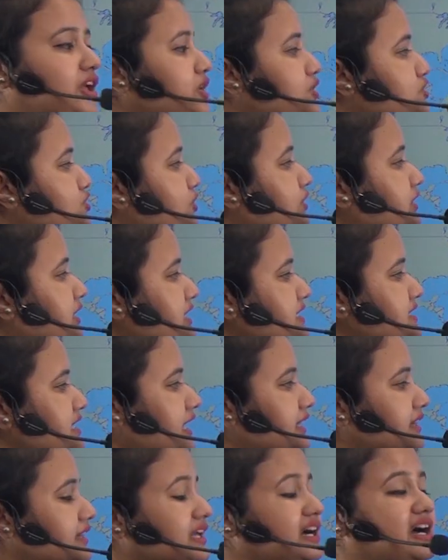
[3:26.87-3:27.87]
So these
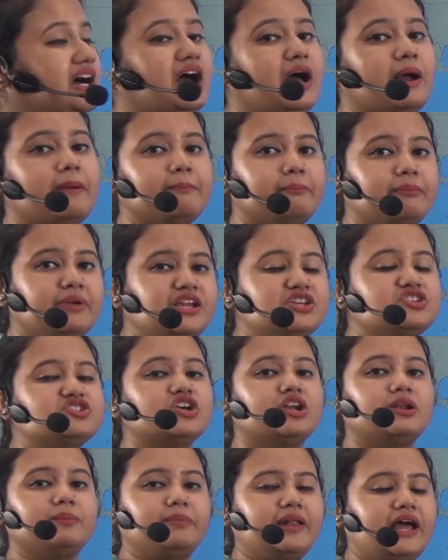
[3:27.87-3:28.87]
are the
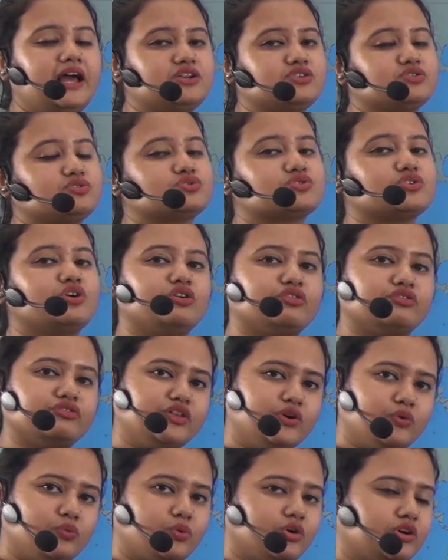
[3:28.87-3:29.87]
major plateaus of
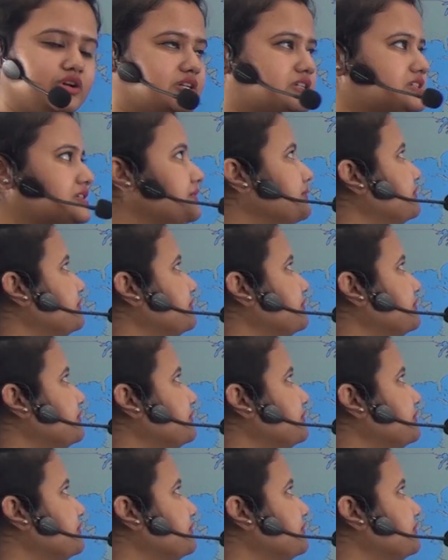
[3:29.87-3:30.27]
the world.